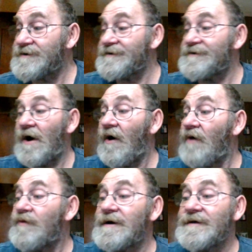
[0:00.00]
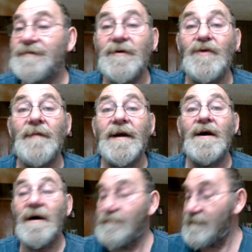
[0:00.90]
He's already spilt my
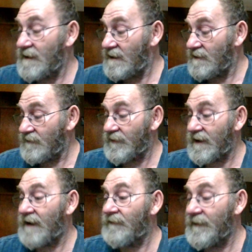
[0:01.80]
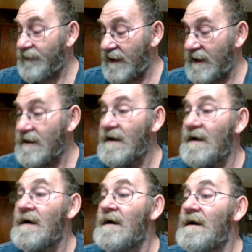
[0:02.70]
coffee all over everything.
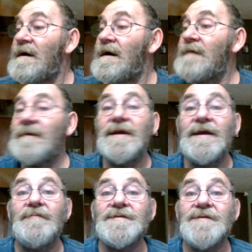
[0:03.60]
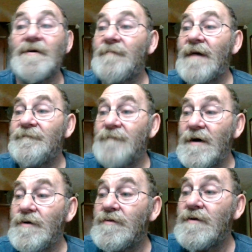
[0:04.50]
I mean, it was on my
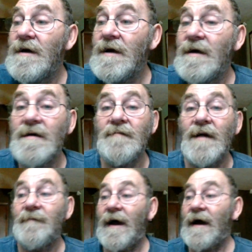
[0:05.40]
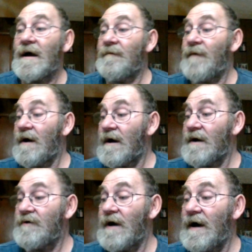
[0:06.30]
phone, my backup
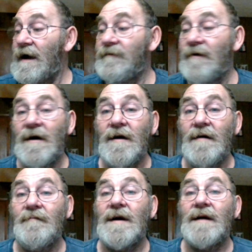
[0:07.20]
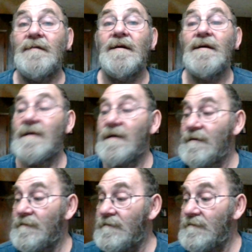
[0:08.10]
hard drive, my
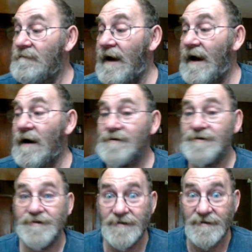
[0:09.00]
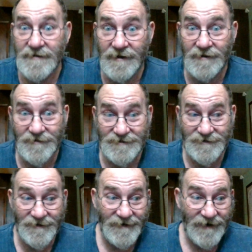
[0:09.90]
mouse. It was
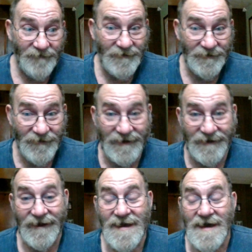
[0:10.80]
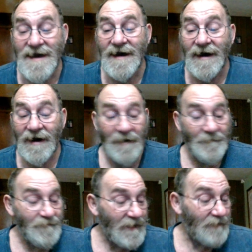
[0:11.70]
on everything.
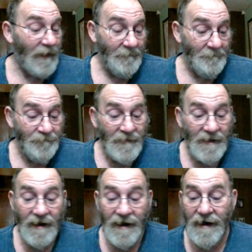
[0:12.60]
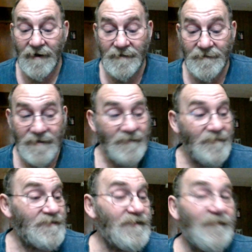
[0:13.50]
Um, anyway, uh, if
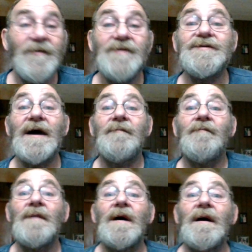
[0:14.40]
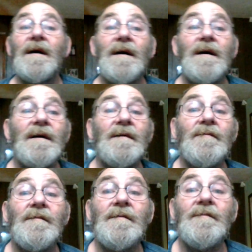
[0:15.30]
this is your first time uh,
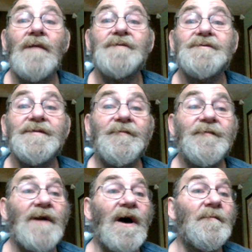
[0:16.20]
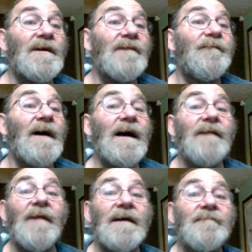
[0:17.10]
watching the Phenomenal
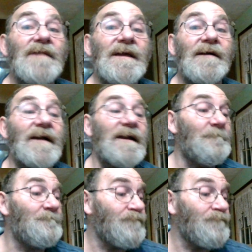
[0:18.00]
Phive, I'm Larry.